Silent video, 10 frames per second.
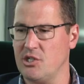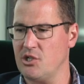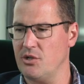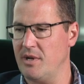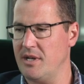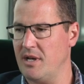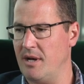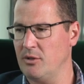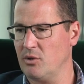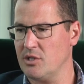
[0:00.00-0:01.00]
issue, and
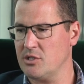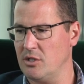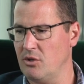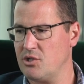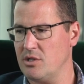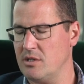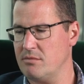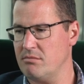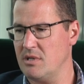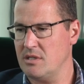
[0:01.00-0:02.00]
uh, look, the solution is
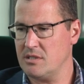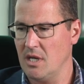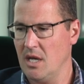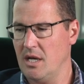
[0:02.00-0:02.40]
is